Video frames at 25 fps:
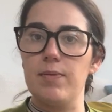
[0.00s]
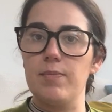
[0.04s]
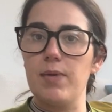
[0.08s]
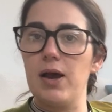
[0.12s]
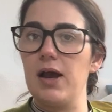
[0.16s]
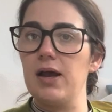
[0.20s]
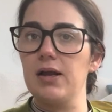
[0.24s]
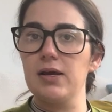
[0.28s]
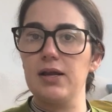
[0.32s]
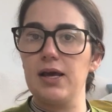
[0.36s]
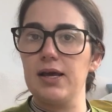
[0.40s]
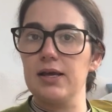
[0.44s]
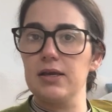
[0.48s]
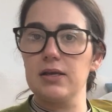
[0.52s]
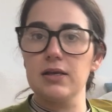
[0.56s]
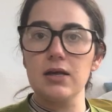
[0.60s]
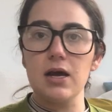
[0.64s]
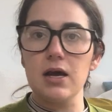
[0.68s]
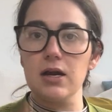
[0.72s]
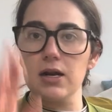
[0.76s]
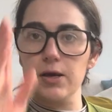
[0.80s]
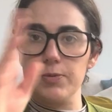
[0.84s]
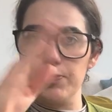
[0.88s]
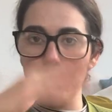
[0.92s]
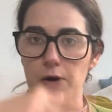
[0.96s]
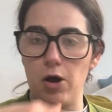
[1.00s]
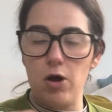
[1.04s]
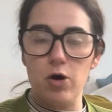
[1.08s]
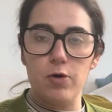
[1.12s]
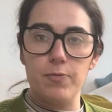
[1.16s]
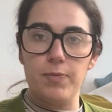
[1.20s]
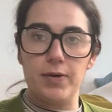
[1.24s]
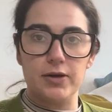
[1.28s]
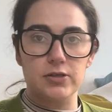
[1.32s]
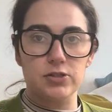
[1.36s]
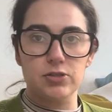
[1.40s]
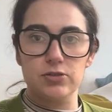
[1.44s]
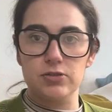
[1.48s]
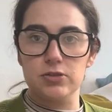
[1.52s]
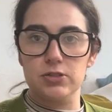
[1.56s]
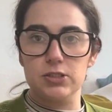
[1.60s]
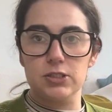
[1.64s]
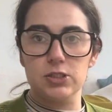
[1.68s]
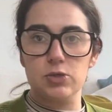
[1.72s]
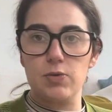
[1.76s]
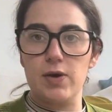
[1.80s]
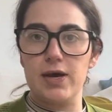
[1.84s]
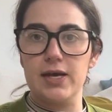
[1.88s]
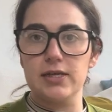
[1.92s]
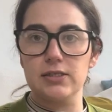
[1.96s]
I like cut up a whole bunch of
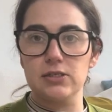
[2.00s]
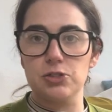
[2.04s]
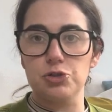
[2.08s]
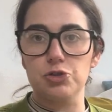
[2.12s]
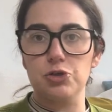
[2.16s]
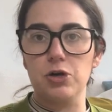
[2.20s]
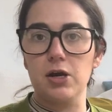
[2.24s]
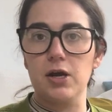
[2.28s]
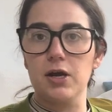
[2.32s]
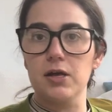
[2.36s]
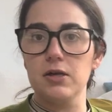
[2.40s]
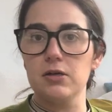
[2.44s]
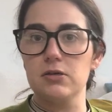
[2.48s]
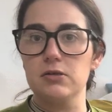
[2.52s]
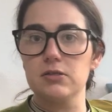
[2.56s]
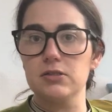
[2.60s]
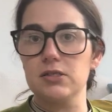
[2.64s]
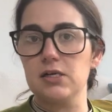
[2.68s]
squares and triangles,